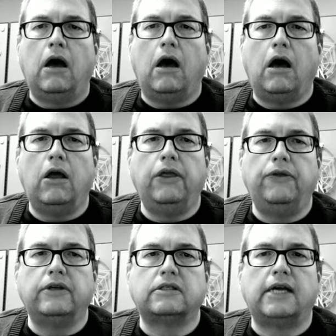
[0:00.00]
Although
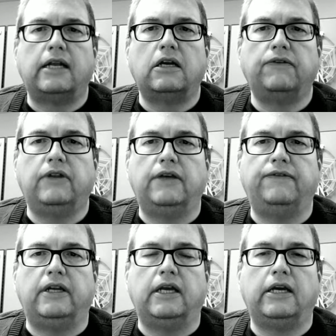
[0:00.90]
the standard of
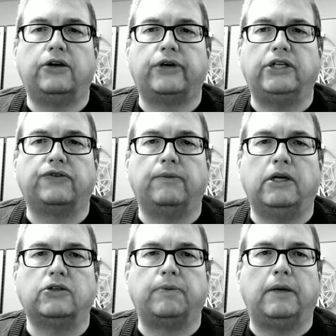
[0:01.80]
living increased for
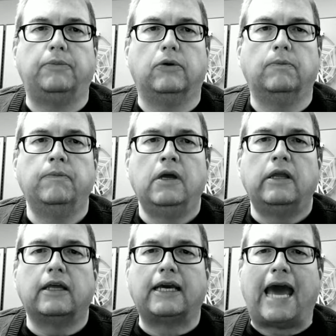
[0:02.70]
most people,
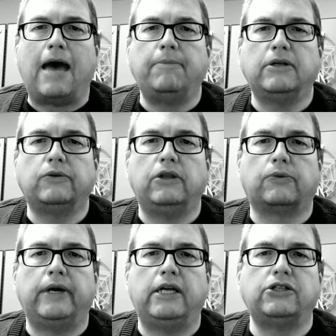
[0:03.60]
the gap between the
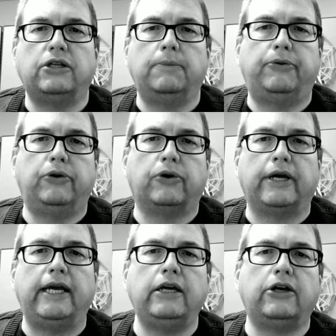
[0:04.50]
rich and the poor
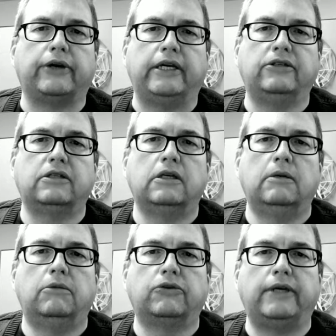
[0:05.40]
increased
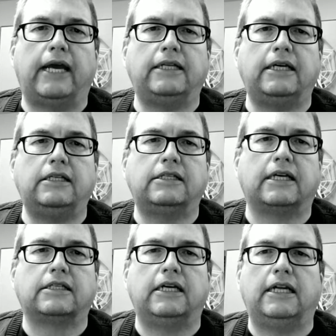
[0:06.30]
between
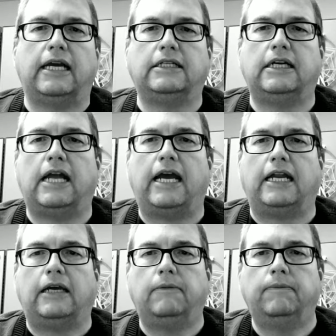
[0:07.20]
1860 and
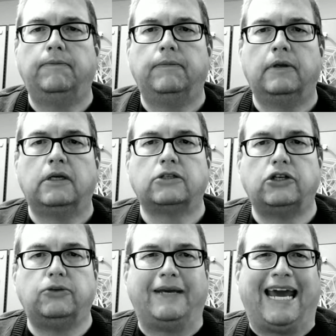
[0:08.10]

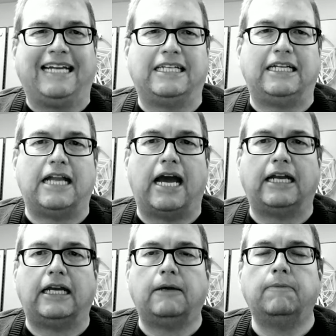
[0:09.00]
1890.